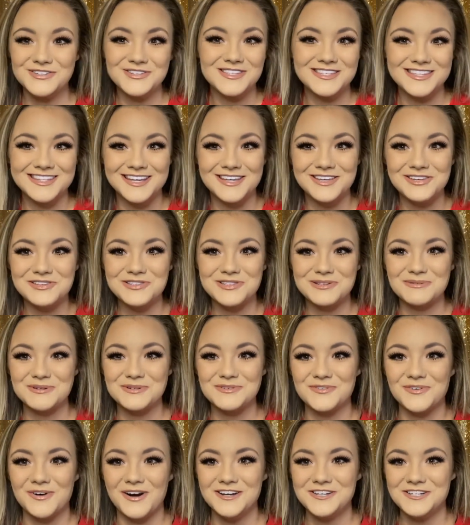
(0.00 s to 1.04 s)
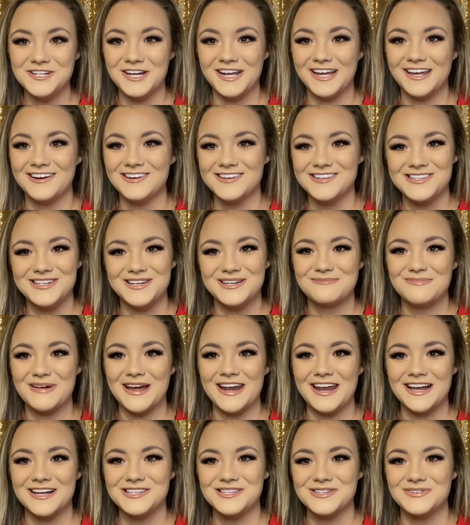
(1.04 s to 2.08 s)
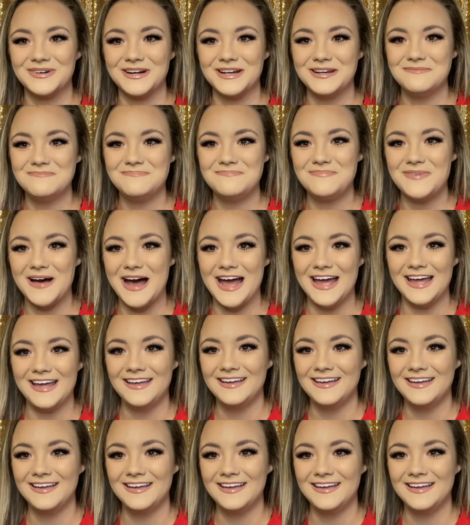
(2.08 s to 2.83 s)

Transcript: Thank you so much for watching and I'll see you in my next one. Bye.